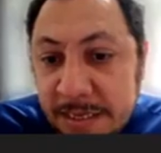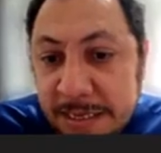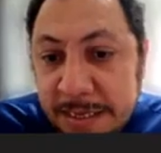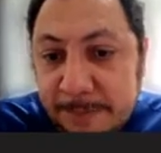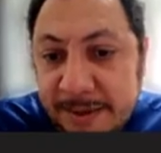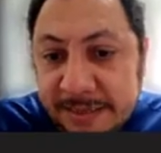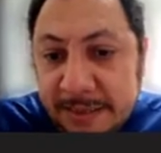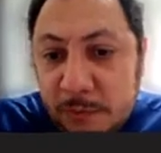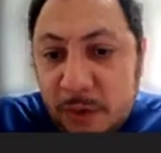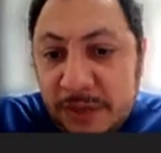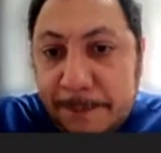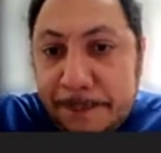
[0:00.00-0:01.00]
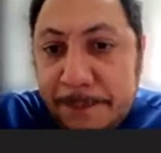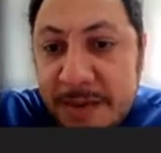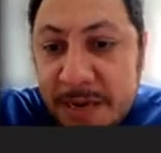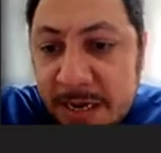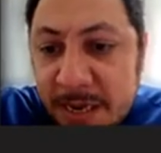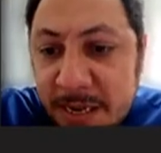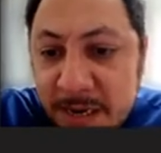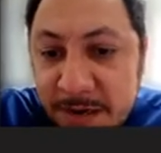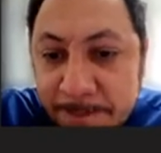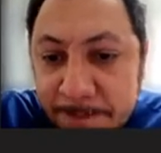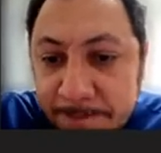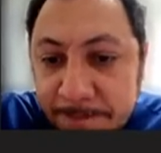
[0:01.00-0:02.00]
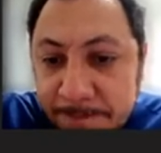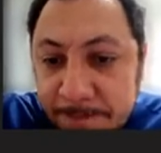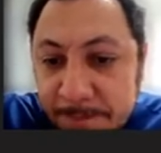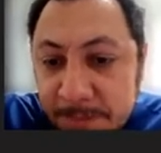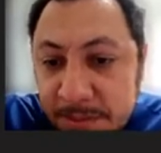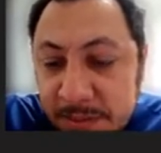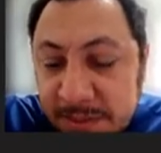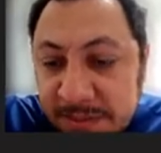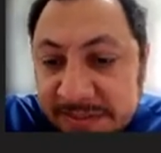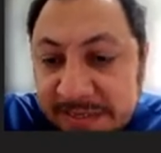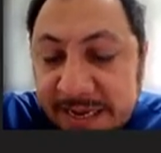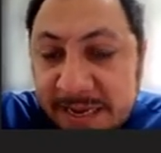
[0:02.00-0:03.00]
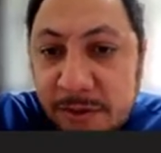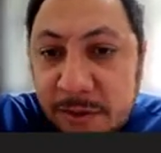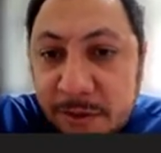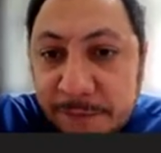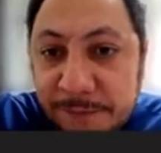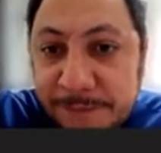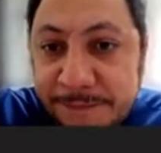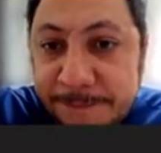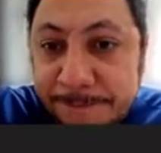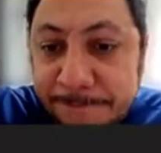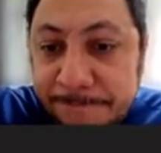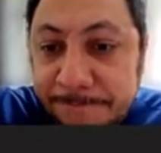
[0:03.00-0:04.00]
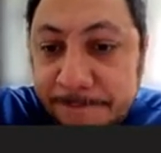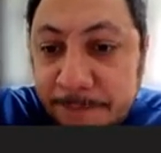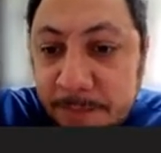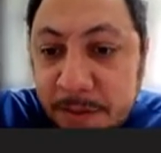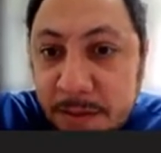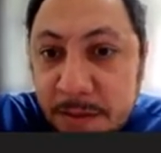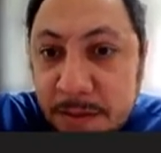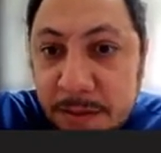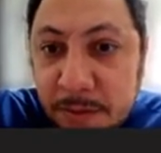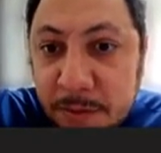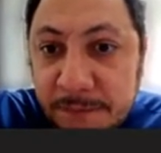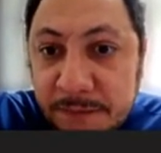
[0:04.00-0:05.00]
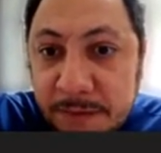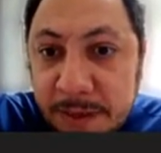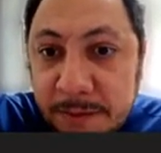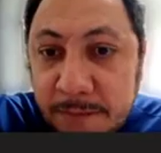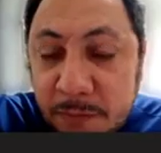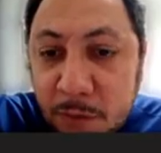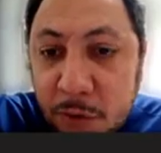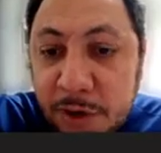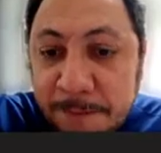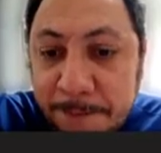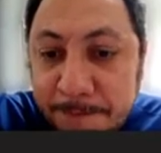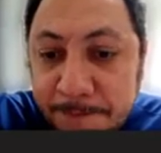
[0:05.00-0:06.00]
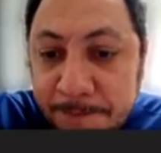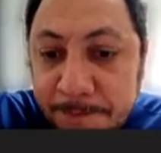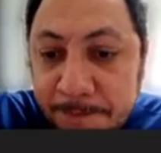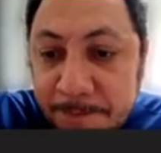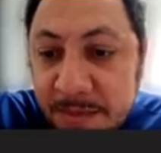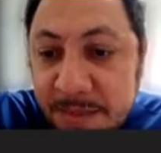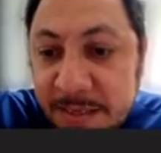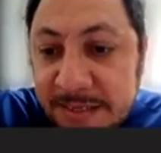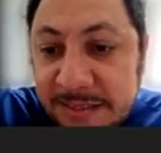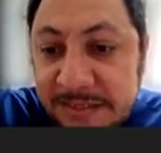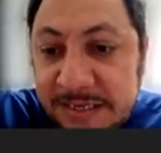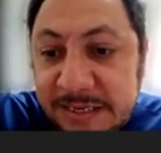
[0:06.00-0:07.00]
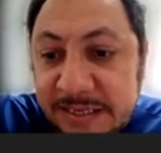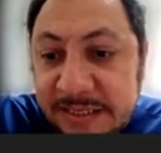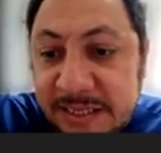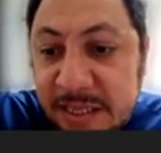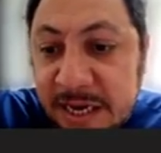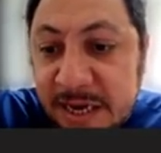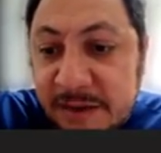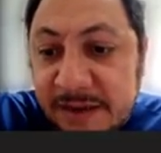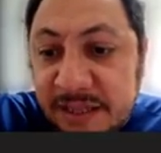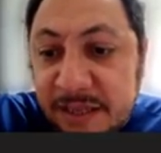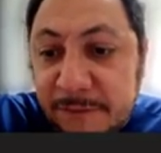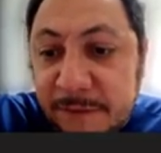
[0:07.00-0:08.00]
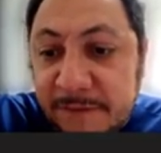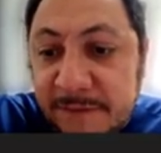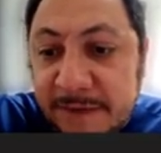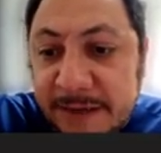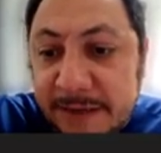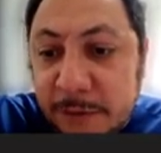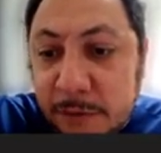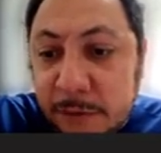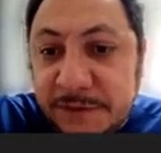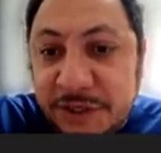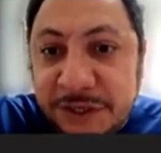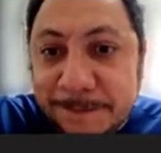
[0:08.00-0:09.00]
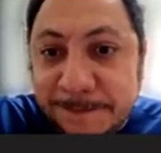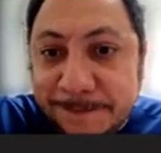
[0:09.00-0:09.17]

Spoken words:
But what appears here inside of the norm is just the derivative of g